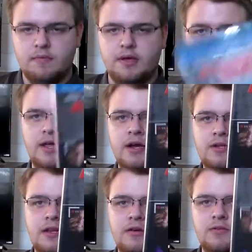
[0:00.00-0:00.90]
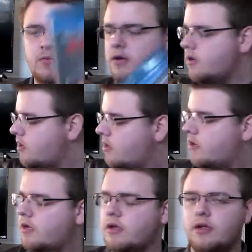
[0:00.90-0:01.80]
We got A Haunted House 1
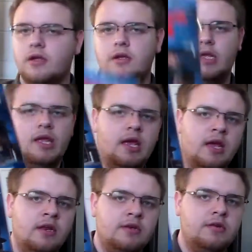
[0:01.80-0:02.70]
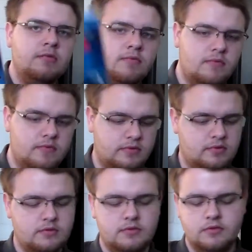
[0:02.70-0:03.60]
and 2.
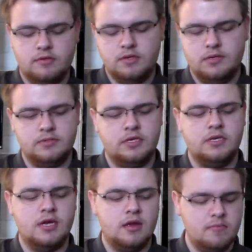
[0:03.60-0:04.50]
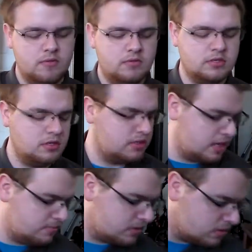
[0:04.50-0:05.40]
Well, that was a good time. Those were good
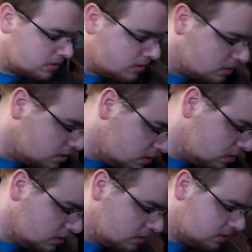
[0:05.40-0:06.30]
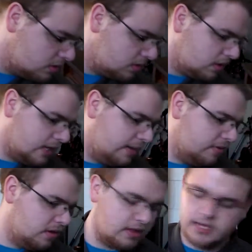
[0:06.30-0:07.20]
times.
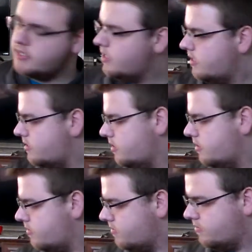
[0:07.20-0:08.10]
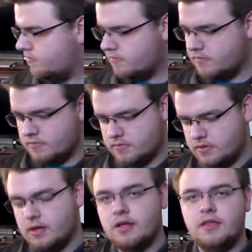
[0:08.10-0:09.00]
Gabriel Iglesias, you know.
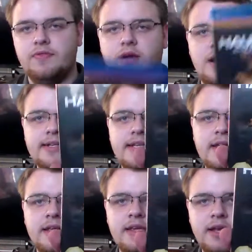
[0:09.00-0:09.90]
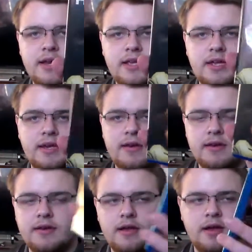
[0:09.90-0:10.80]
The Haunting in Connecticut.
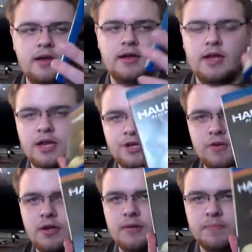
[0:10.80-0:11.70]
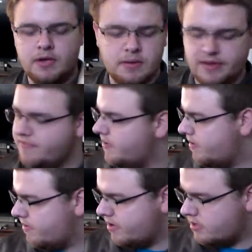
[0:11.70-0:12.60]
I enjoyed it, but not my
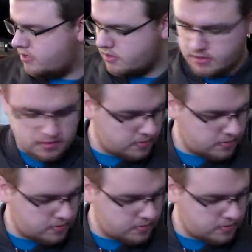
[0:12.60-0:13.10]
favorite.